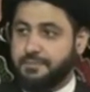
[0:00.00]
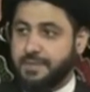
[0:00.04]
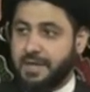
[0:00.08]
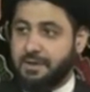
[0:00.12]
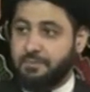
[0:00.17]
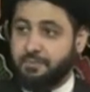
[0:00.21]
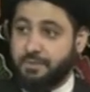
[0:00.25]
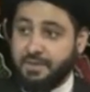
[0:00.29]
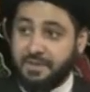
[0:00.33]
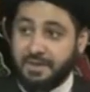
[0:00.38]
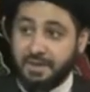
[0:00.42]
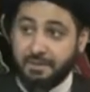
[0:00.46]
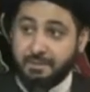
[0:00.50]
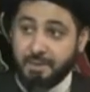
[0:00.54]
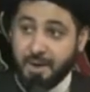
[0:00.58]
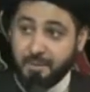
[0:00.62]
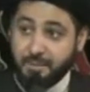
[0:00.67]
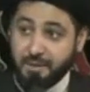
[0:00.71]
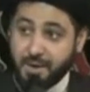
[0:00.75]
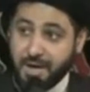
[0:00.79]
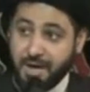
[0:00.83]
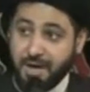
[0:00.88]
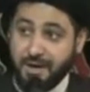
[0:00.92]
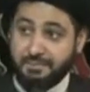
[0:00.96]
And when the
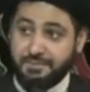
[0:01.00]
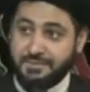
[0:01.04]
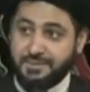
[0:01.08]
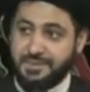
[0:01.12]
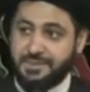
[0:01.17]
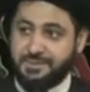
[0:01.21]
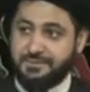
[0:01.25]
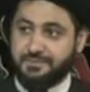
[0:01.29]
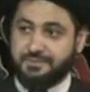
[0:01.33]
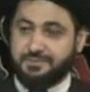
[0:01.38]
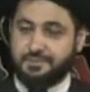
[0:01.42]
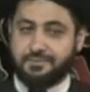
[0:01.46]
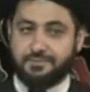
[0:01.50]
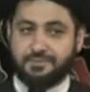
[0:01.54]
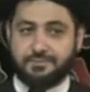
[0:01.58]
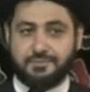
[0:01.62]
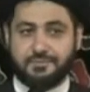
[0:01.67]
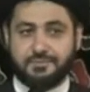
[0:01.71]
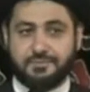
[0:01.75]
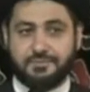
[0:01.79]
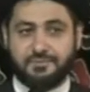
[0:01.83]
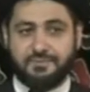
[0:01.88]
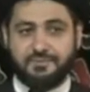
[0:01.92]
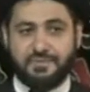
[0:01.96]
Imam comes,
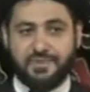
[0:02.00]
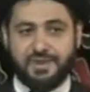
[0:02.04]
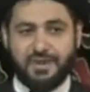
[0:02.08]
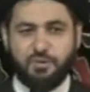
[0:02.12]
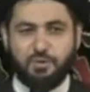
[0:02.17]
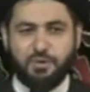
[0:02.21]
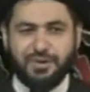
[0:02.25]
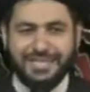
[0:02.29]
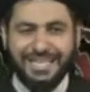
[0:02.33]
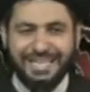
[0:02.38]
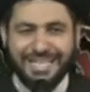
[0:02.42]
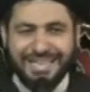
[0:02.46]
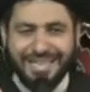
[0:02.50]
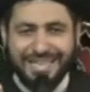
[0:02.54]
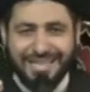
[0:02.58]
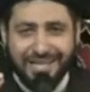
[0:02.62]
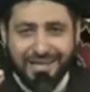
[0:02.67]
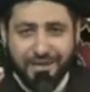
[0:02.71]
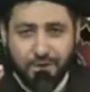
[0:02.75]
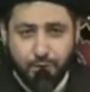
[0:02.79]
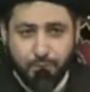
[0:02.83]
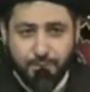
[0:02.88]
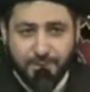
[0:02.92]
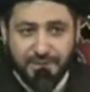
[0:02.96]
with a
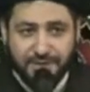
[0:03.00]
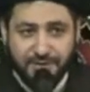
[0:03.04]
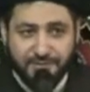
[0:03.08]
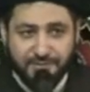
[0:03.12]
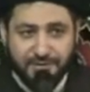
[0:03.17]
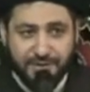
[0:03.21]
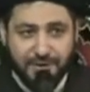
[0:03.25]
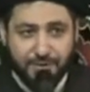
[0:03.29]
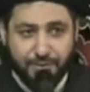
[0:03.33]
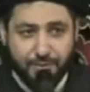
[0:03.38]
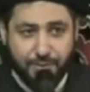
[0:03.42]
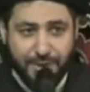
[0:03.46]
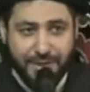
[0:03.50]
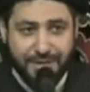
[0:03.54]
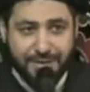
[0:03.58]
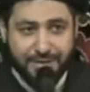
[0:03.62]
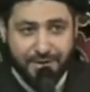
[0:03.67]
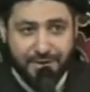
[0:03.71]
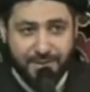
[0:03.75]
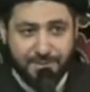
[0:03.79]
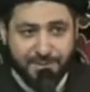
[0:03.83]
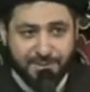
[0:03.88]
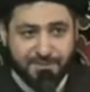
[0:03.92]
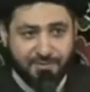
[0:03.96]
little bit of the threat
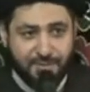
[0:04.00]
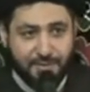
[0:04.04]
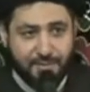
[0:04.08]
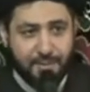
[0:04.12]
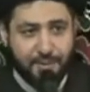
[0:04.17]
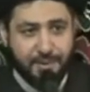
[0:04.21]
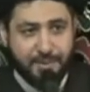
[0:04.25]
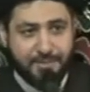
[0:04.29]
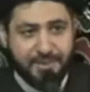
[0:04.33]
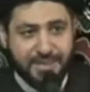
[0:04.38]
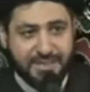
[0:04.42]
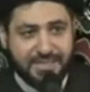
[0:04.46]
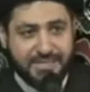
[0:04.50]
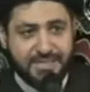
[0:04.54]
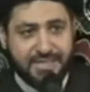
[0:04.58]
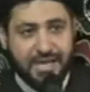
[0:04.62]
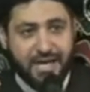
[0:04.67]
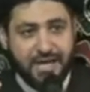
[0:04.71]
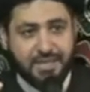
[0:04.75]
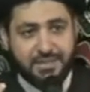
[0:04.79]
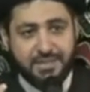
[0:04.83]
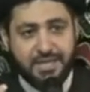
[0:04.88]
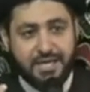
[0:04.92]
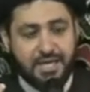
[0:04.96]
comes from Ibn
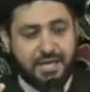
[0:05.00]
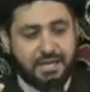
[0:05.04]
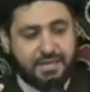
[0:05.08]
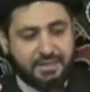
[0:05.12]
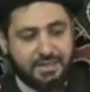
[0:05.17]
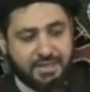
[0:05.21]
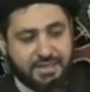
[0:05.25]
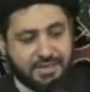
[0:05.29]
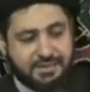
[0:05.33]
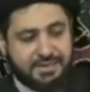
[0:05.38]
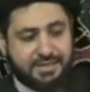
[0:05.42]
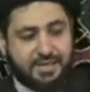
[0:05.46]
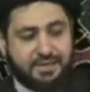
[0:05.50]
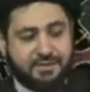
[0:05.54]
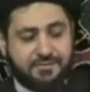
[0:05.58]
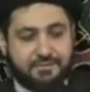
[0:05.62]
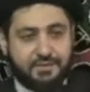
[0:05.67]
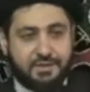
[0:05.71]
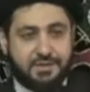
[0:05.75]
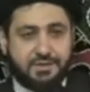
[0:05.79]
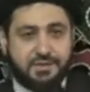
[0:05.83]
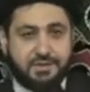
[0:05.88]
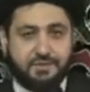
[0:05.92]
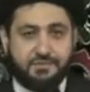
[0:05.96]
Ziyad, they sit in
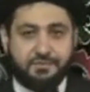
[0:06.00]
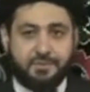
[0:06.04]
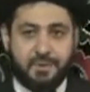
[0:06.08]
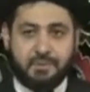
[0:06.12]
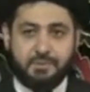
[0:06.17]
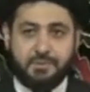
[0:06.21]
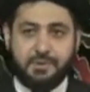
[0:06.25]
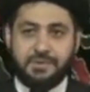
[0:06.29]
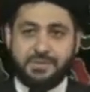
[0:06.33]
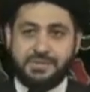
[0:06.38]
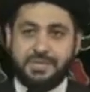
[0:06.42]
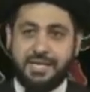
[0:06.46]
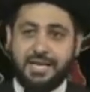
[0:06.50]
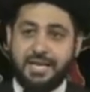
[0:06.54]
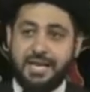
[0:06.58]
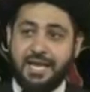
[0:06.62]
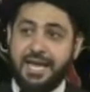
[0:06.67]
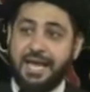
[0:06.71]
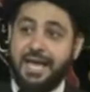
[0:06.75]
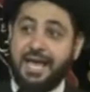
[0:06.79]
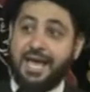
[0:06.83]
front of Imam Hussein.